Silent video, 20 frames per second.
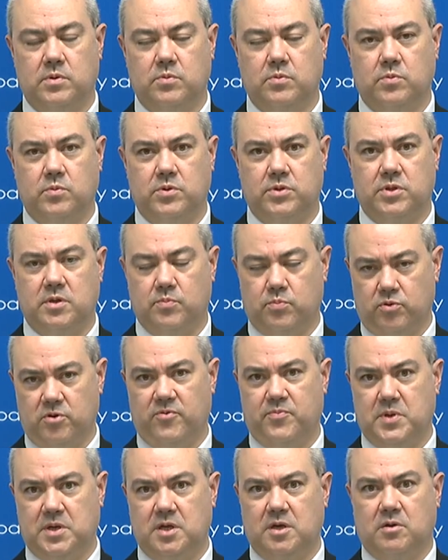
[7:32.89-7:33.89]
with the
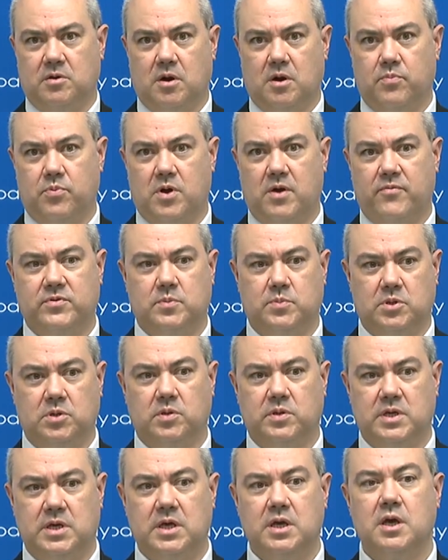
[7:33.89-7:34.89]
improvement in our
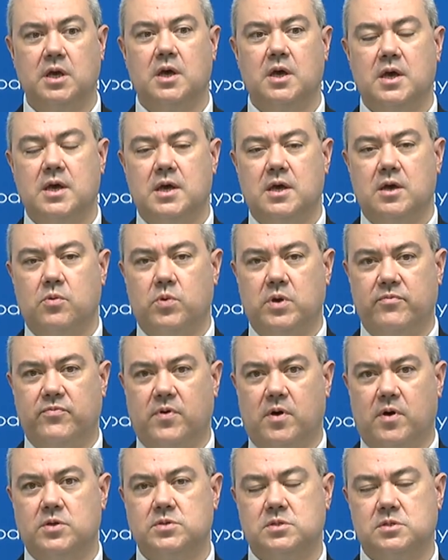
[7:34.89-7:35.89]
profitability, we've
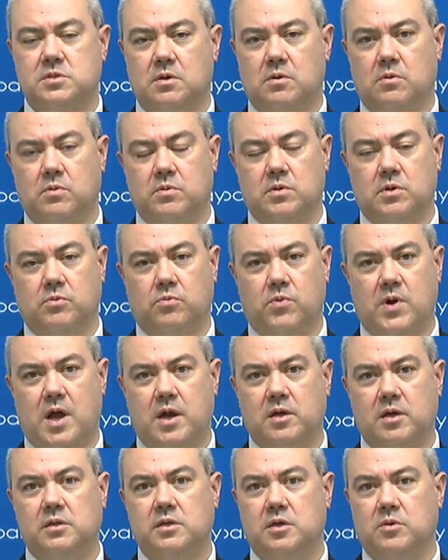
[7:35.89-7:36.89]
also
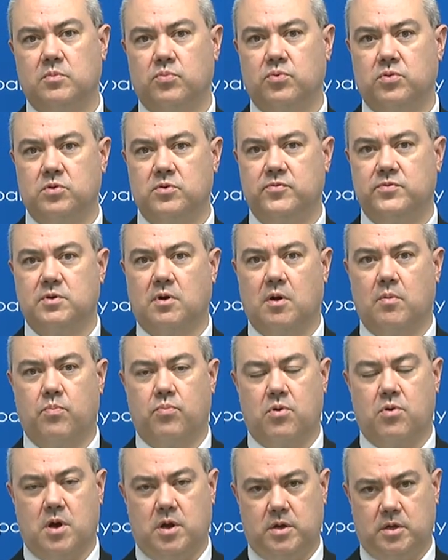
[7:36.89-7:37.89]
radically improved our
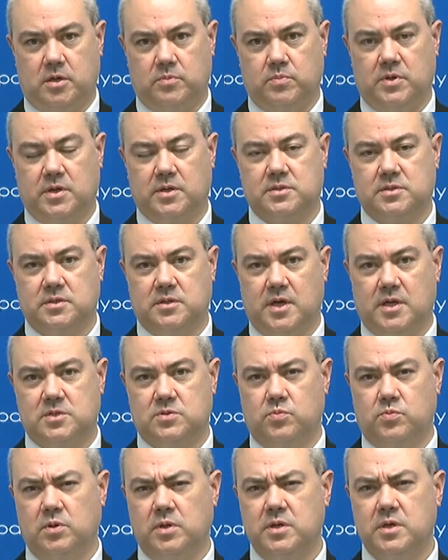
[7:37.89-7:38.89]
product mix, and that's
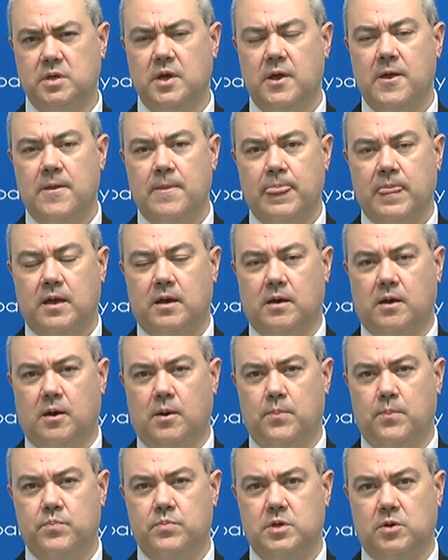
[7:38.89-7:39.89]
really
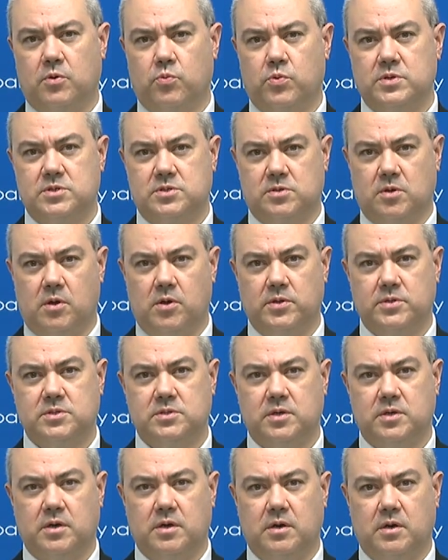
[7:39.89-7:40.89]
a
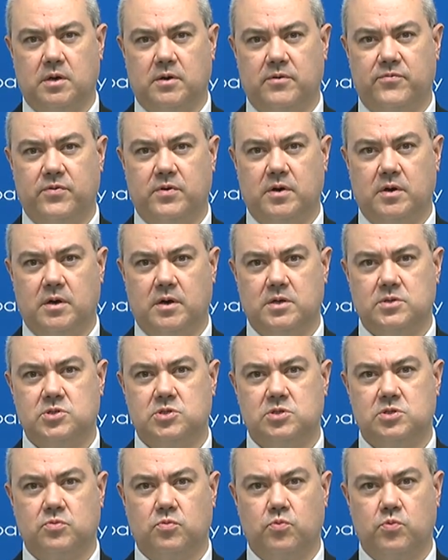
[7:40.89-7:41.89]
result of
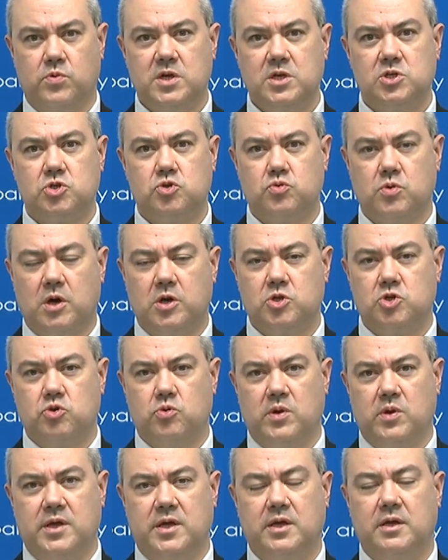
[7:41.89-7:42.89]
us
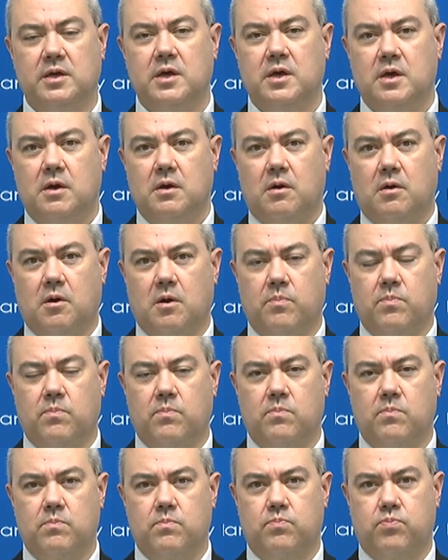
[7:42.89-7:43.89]
restructuring our
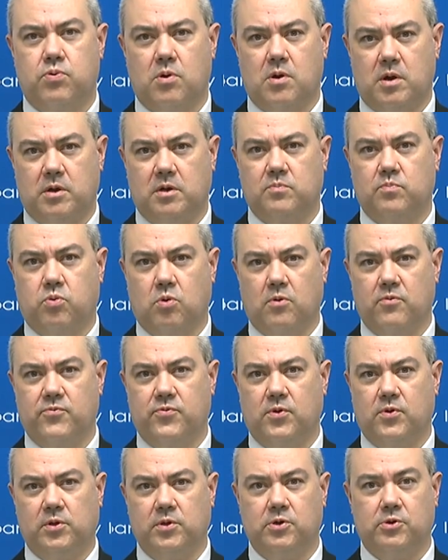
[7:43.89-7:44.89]
product
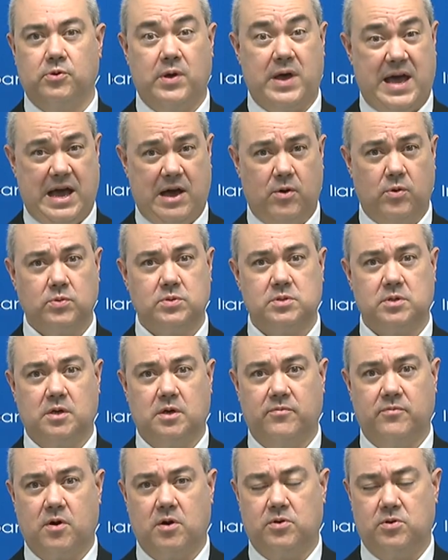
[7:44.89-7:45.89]
portfolio out
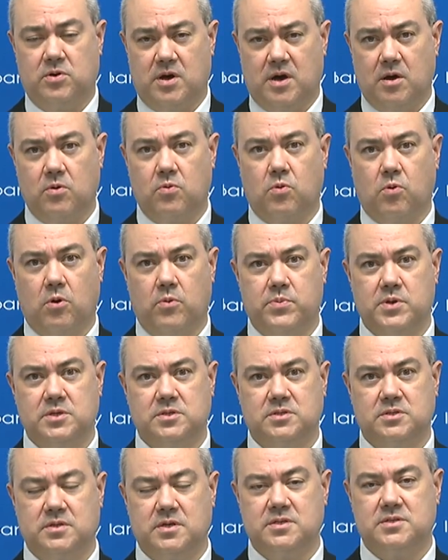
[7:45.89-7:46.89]
of our non-core
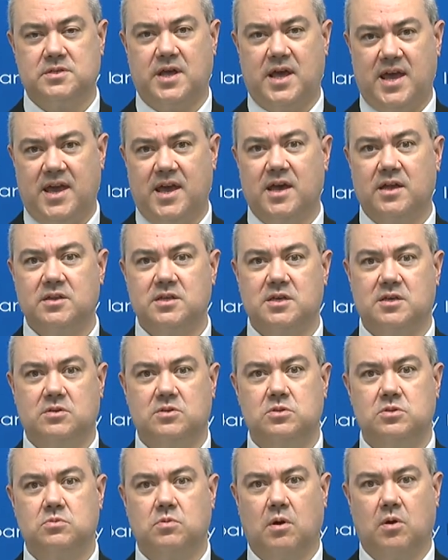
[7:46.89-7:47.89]
business and
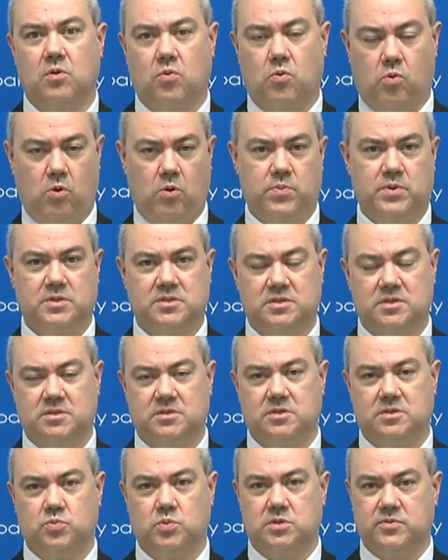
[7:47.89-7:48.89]
into our core
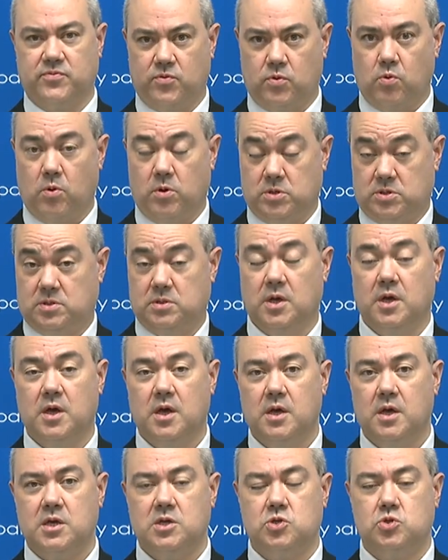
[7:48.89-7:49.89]
businesses, which of course
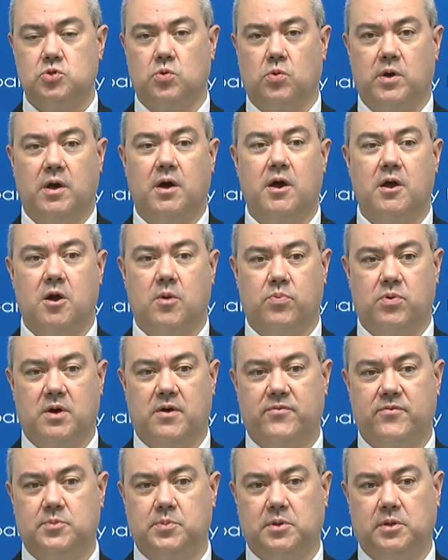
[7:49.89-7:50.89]
enjoy higher
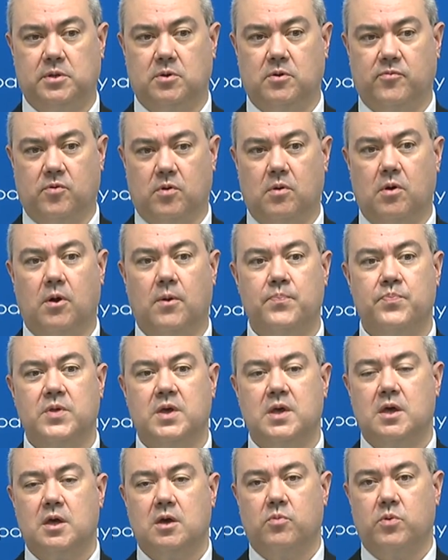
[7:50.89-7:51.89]
profitability overall.
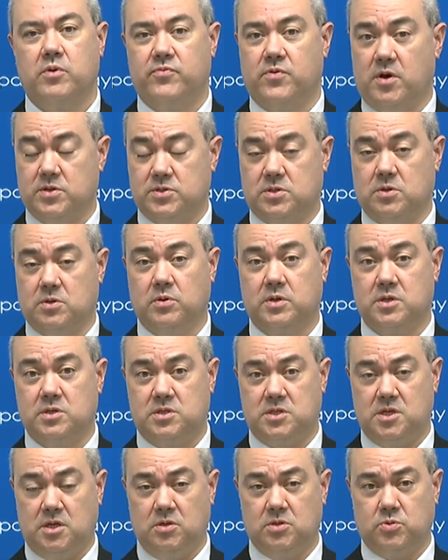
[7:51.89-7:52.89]
We've also
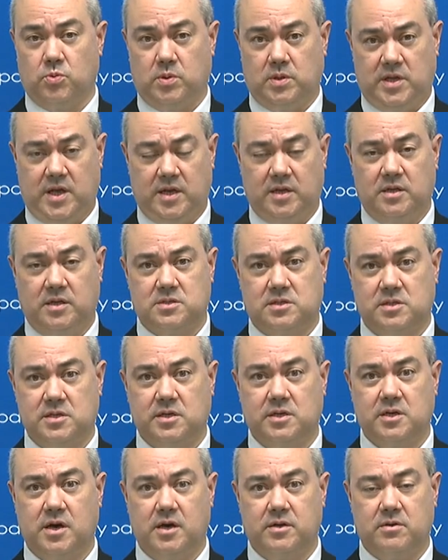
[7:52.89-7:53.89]
continued to relentlessly
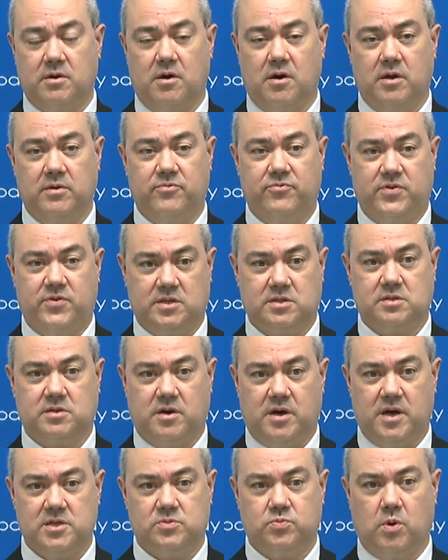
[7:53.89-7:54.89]
cut on fixed
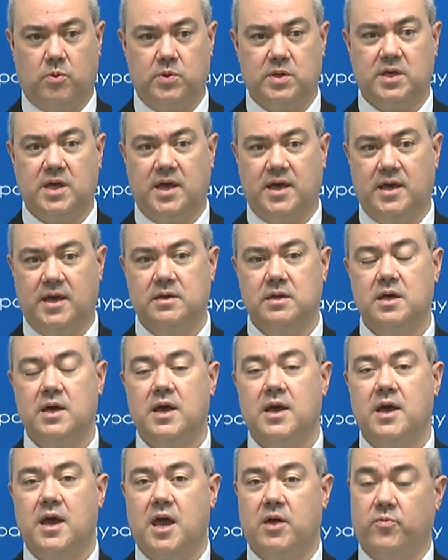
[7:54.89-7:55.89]
costs where we can,
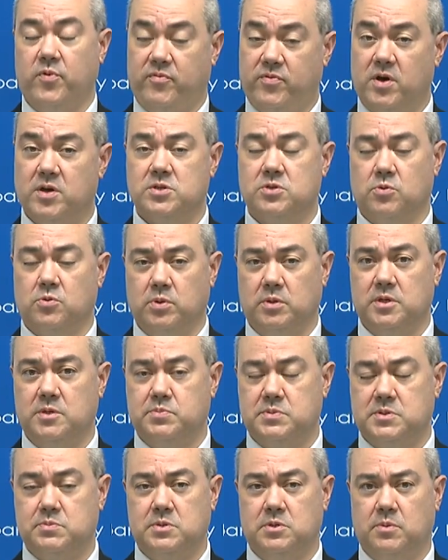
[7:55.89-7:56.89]
and we've also really
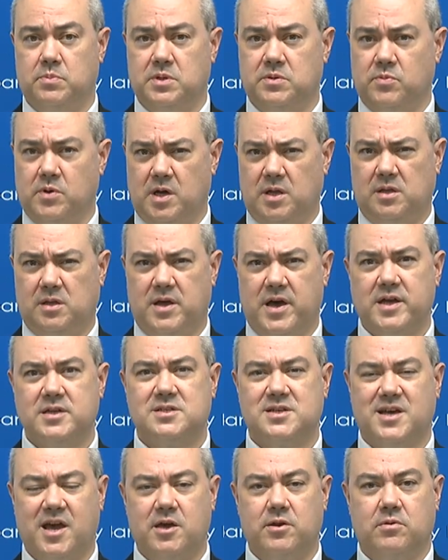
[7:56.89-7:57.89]
been a lot
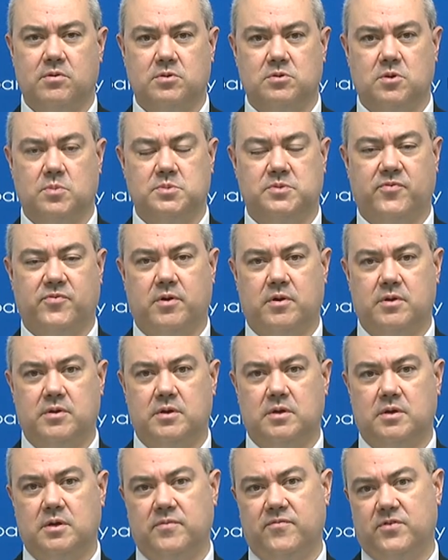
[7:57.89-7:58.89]
tighter in terms of our
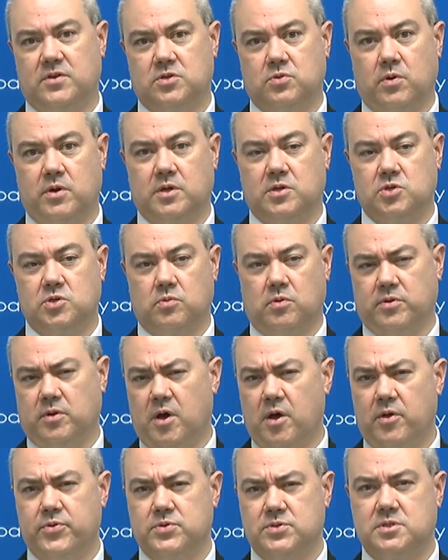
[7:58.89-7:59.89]
inventory control, and
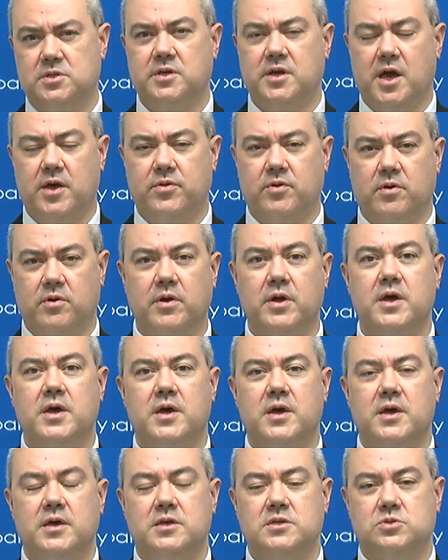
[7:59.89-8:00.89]
all those together
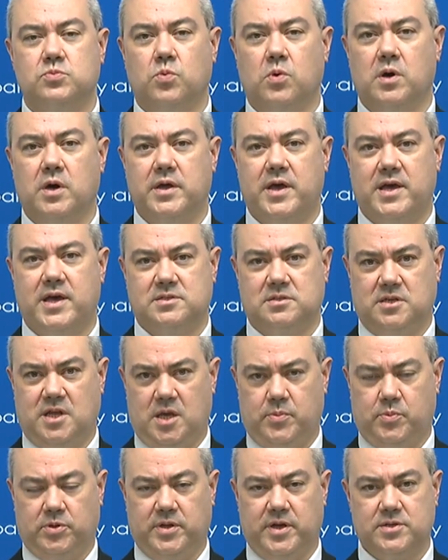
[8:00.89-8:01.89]
is what has
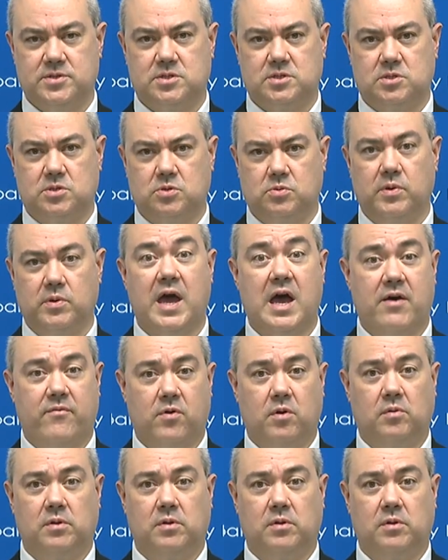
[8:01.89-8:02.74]
enabled us to have our